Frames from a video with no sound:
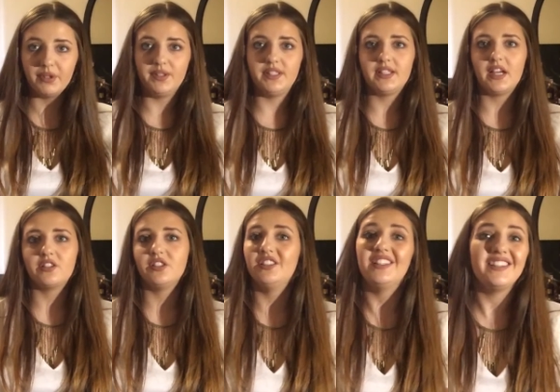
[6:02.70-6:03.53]
beauty
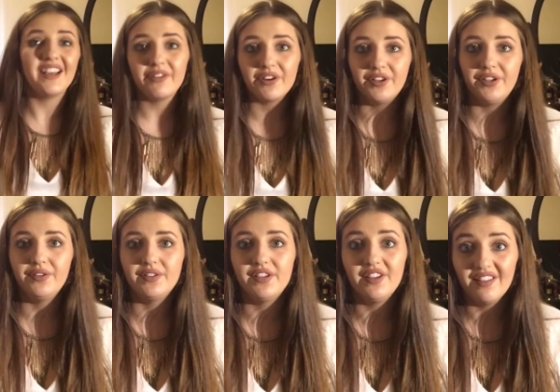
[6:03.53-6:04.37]
section you're never going to
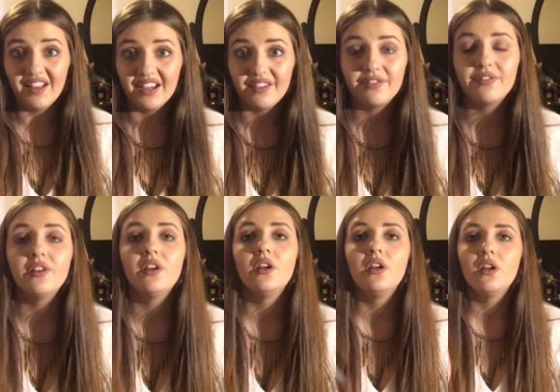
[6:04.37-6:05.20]
use in your life.
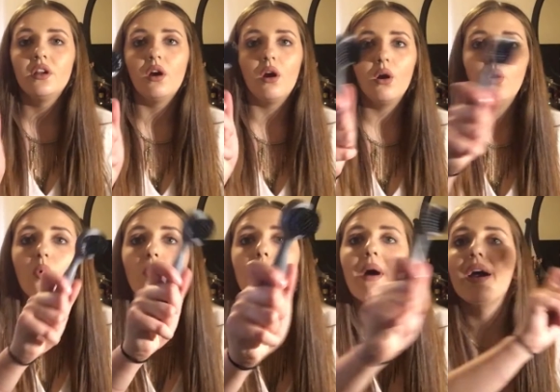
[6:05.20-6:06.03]

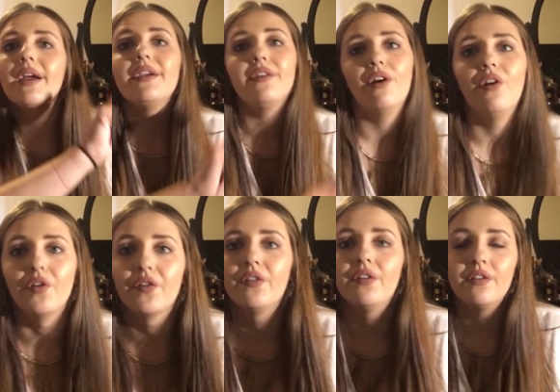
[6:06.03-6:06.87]
Oh my
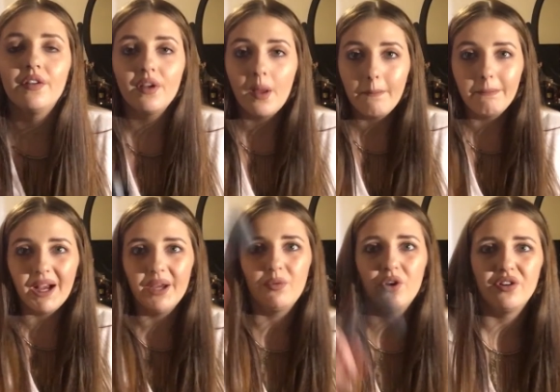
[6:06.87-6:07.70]
god.
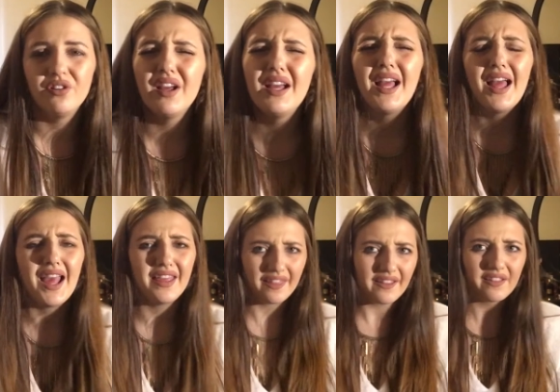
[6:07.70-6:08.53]
Buy one.
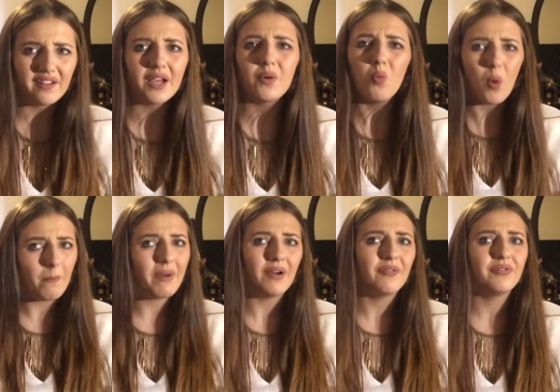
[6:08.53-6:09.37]
I think for like
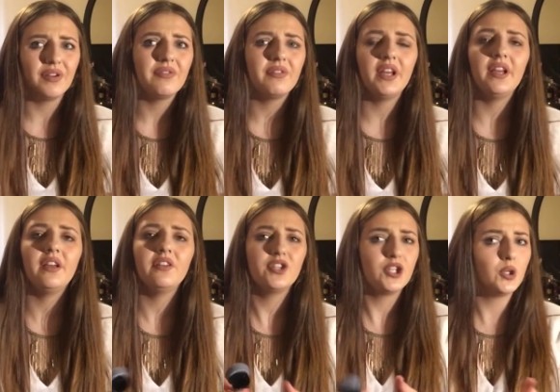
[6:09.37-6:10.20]
£1.50,
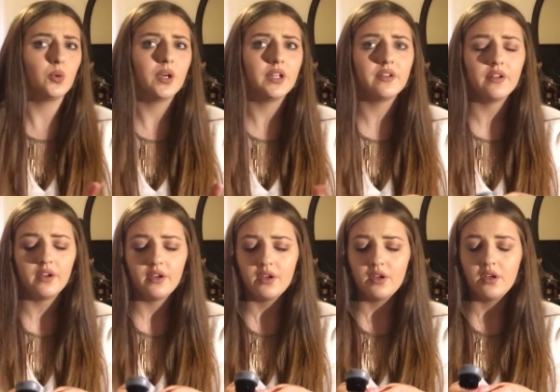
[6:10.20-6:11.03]
two quid.
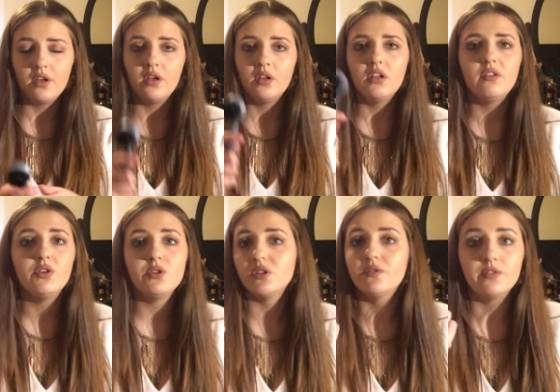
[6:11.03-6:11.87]
If
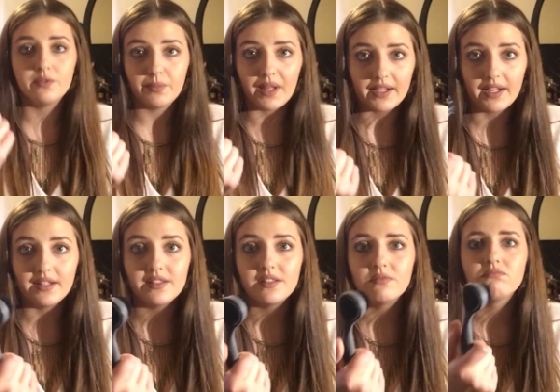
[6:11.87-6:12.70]
you suffer from
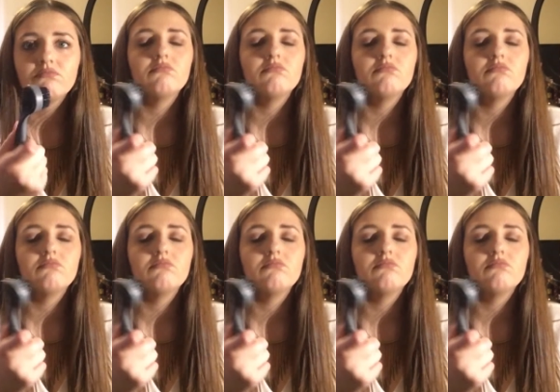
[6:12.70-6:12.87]
blackheads,